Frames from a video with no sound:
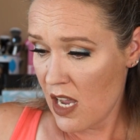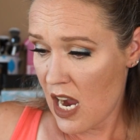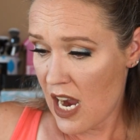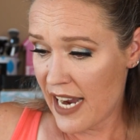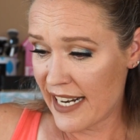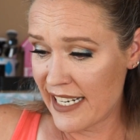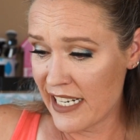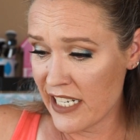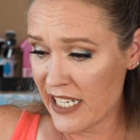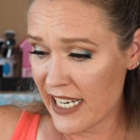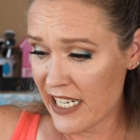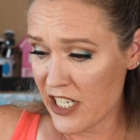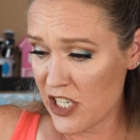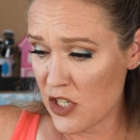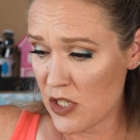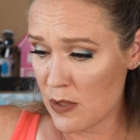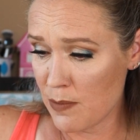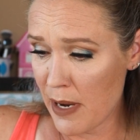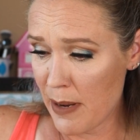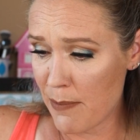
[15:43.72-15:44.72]
I didn't get
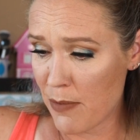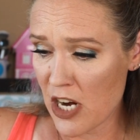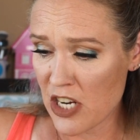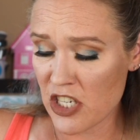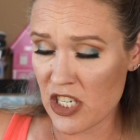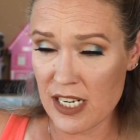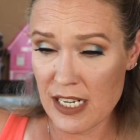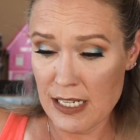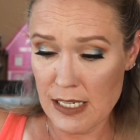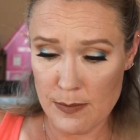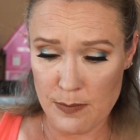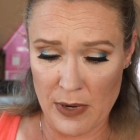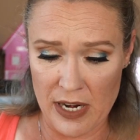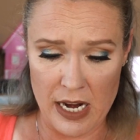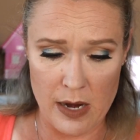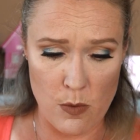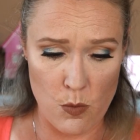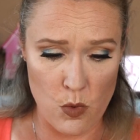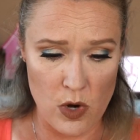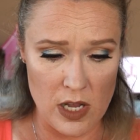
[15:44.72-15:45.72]
to use my brushes, but
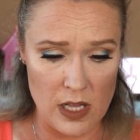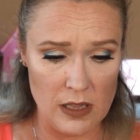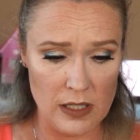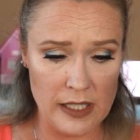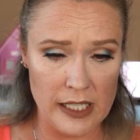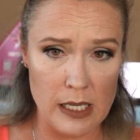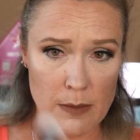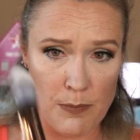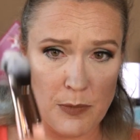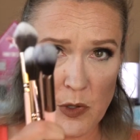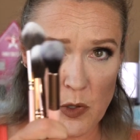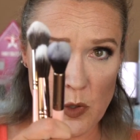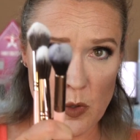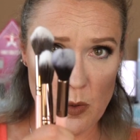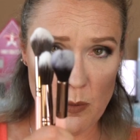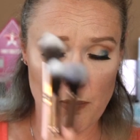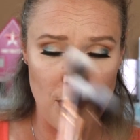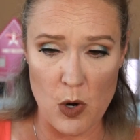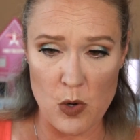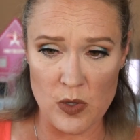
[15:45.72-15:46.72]
I will keep
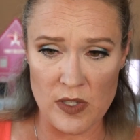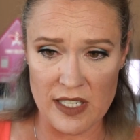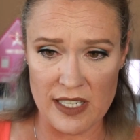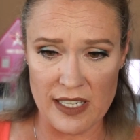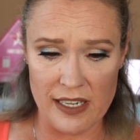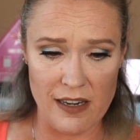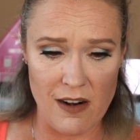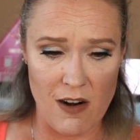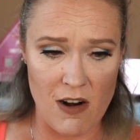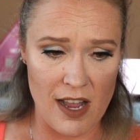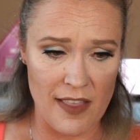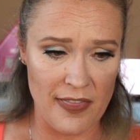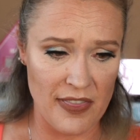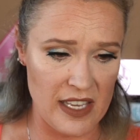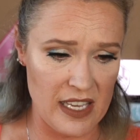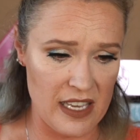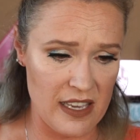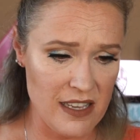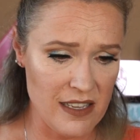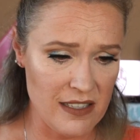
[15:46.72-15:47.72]
you posted on
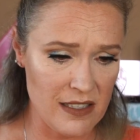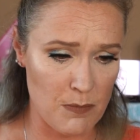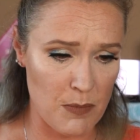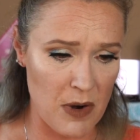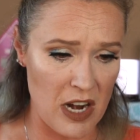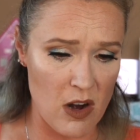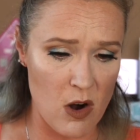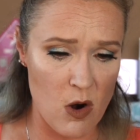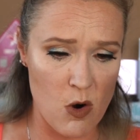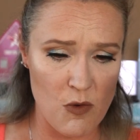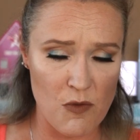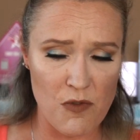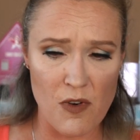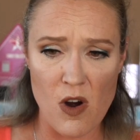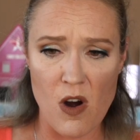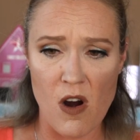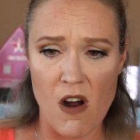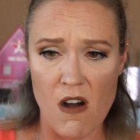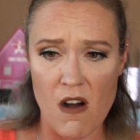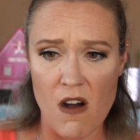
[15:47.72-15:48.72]
these. But
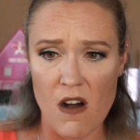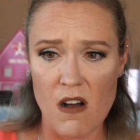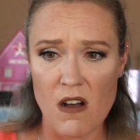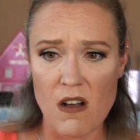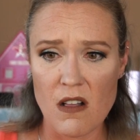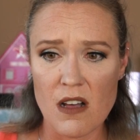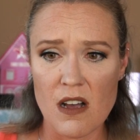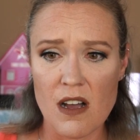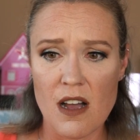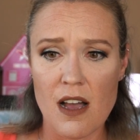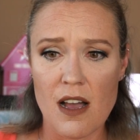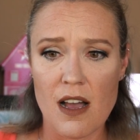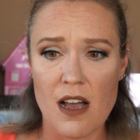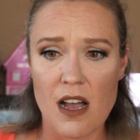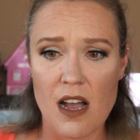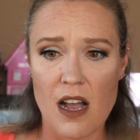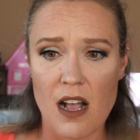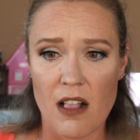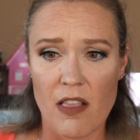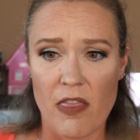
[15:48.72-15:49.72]
overall,
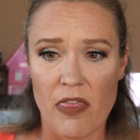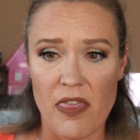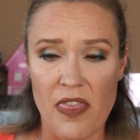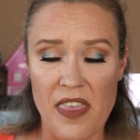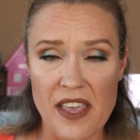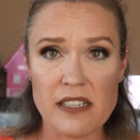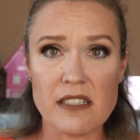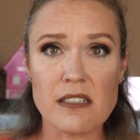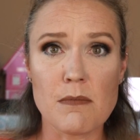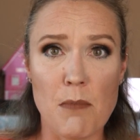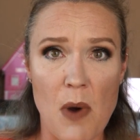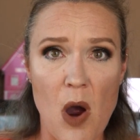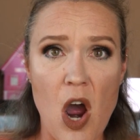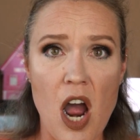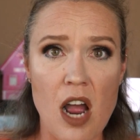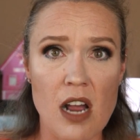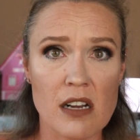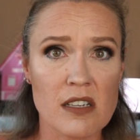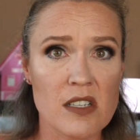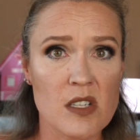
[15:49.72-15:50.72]
this
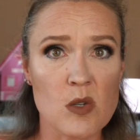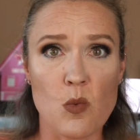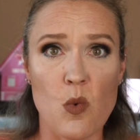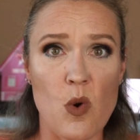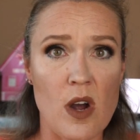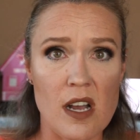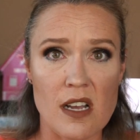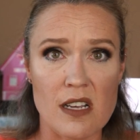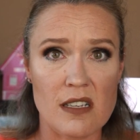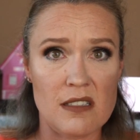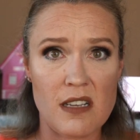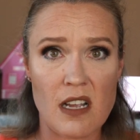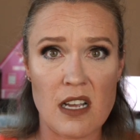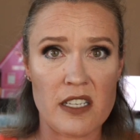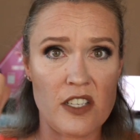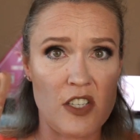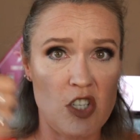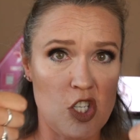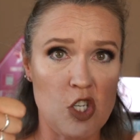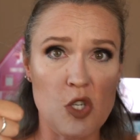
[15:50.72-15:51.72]
box was
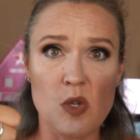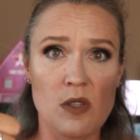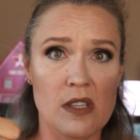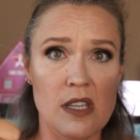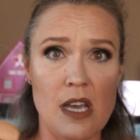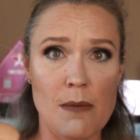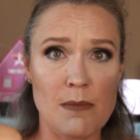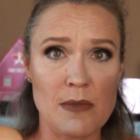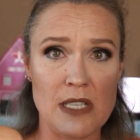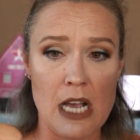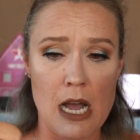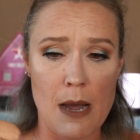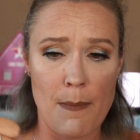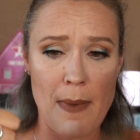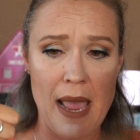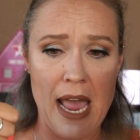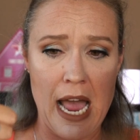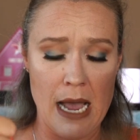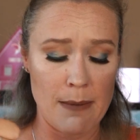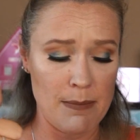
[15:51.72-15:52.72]
a two thumbs
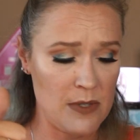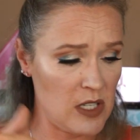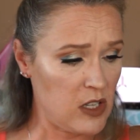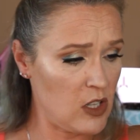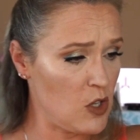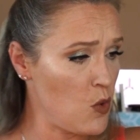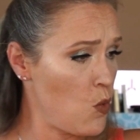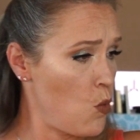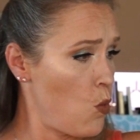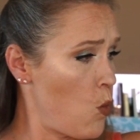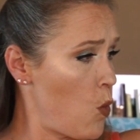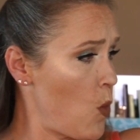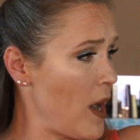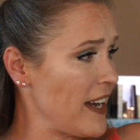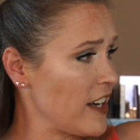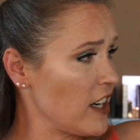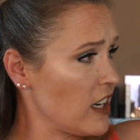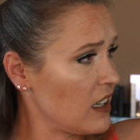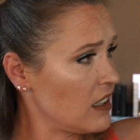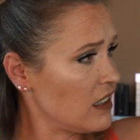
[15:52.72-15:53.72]
up, absolute
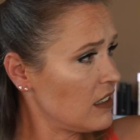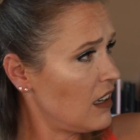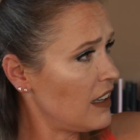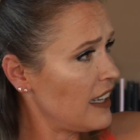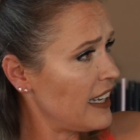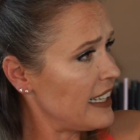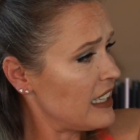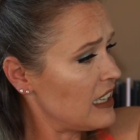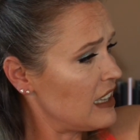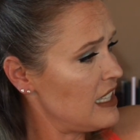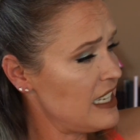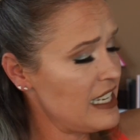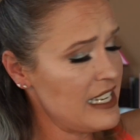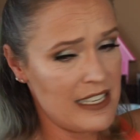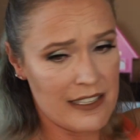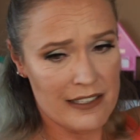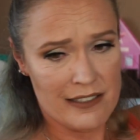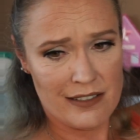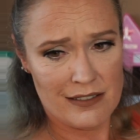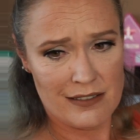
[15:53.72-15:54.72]
winner. Like
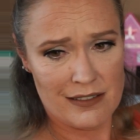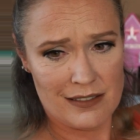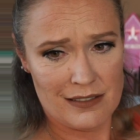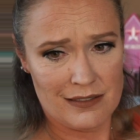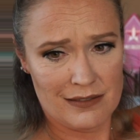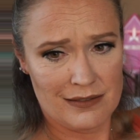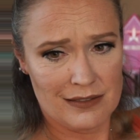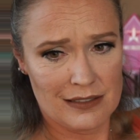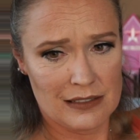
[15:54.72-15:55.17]
these,